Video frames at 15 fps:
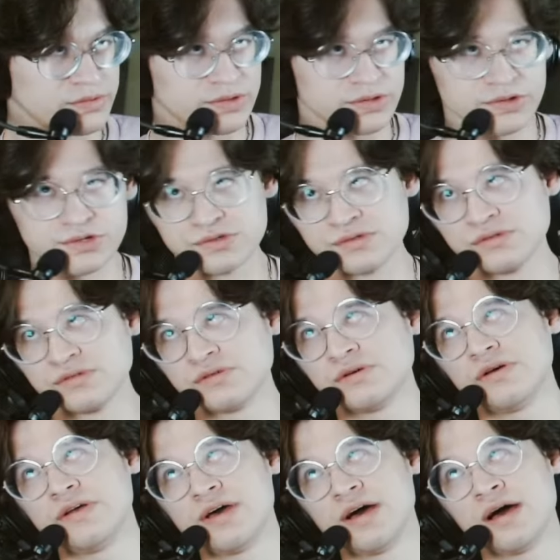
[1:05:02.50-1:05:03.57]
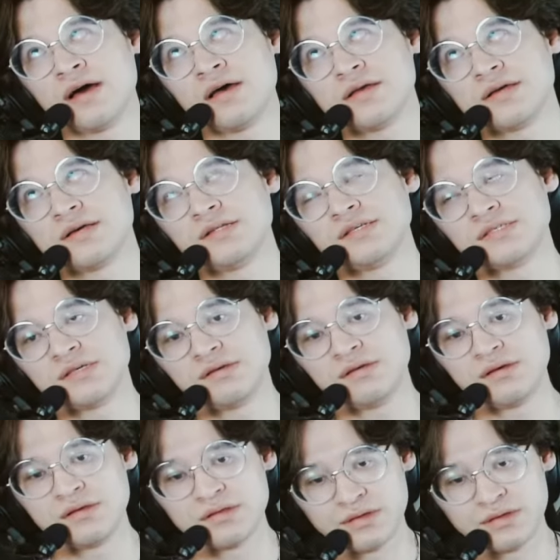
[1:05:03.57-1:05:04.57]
the joy, I can see the